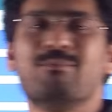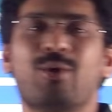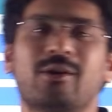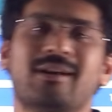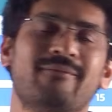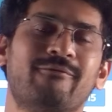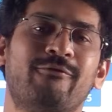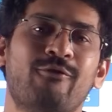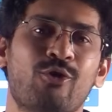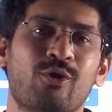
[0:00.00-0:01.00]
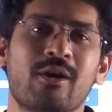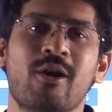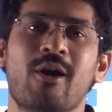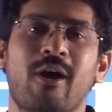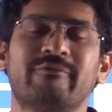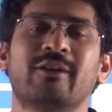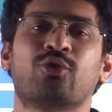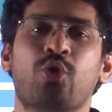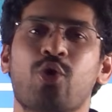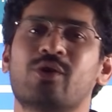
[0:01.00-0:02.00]
important 4 of the
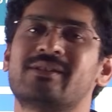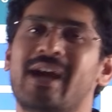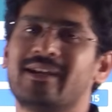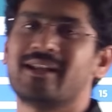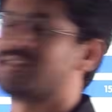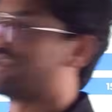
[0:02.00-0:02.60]
core static